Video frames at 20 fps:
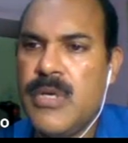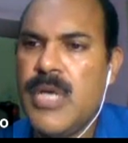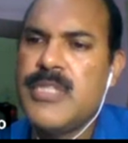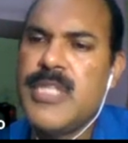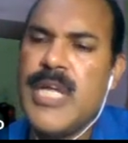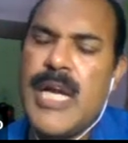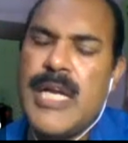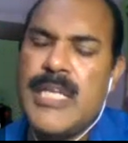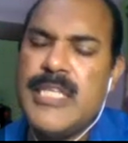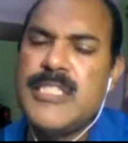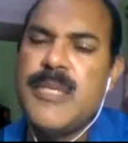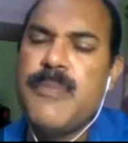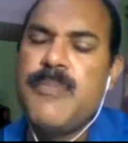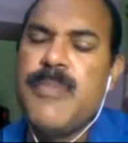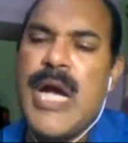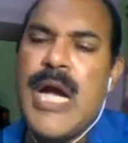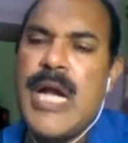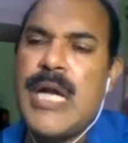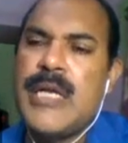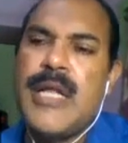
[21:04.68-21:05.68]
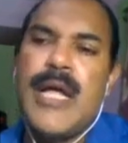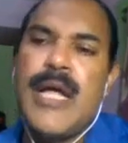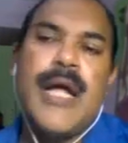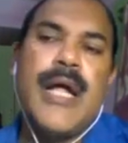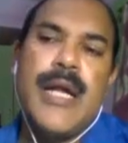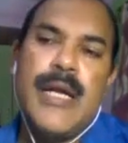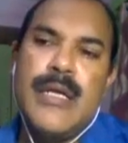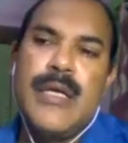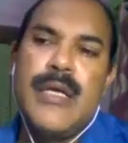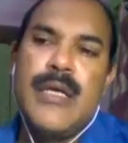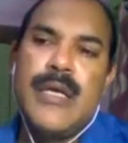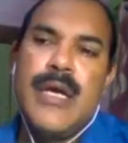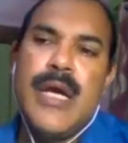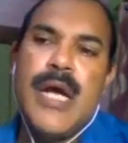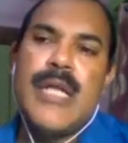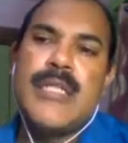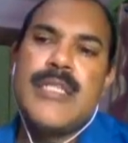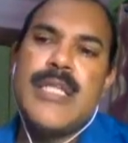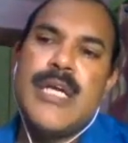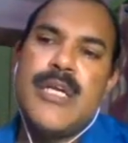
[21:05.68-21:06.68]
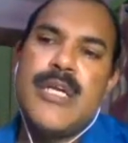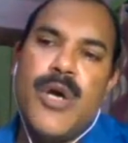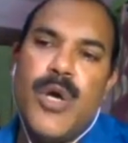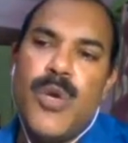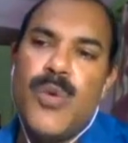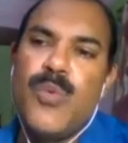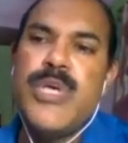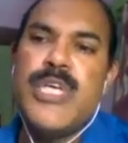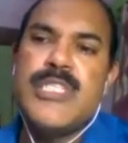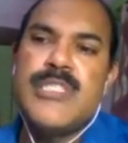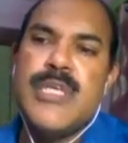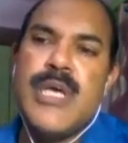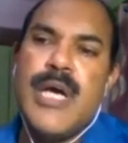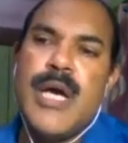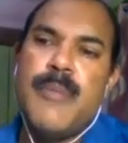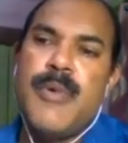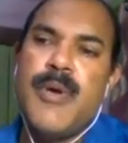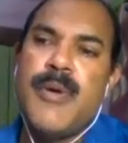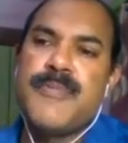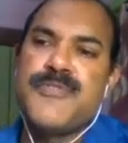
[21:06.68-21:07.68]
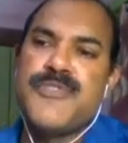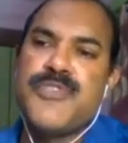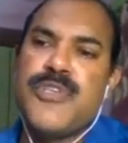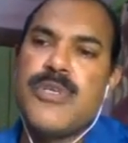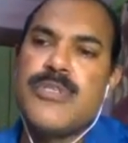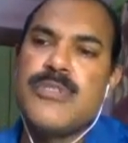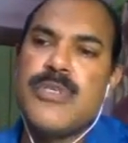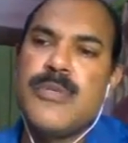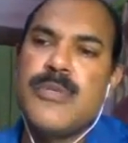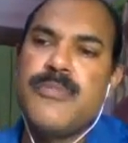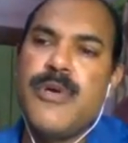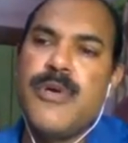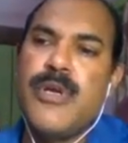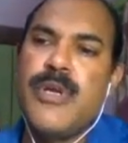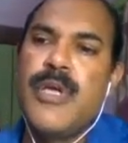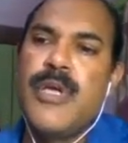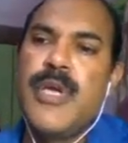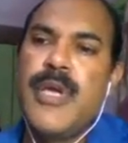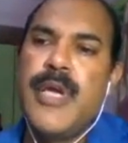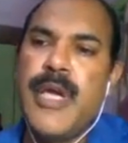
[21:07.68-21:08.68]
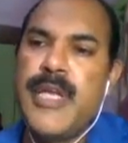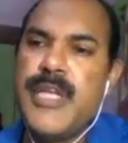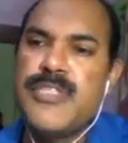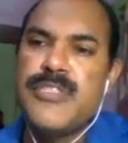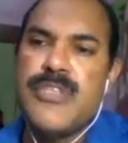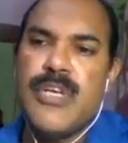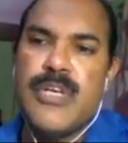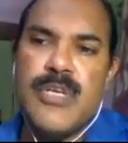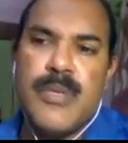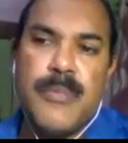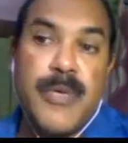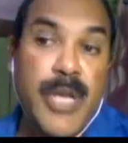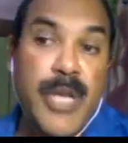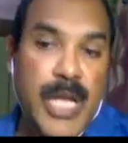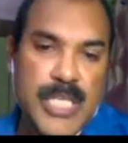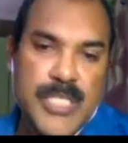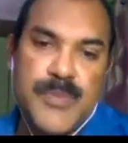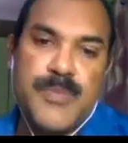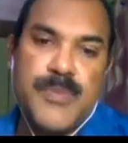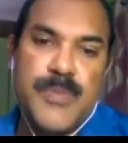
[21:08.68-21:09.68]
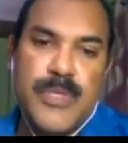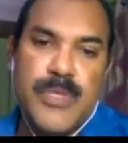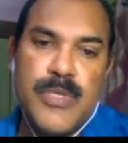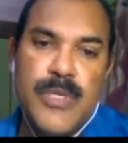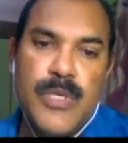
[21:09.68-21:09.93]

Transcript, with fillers: Uh, that is a bad hand and that always have obstruction for any sort of grasp.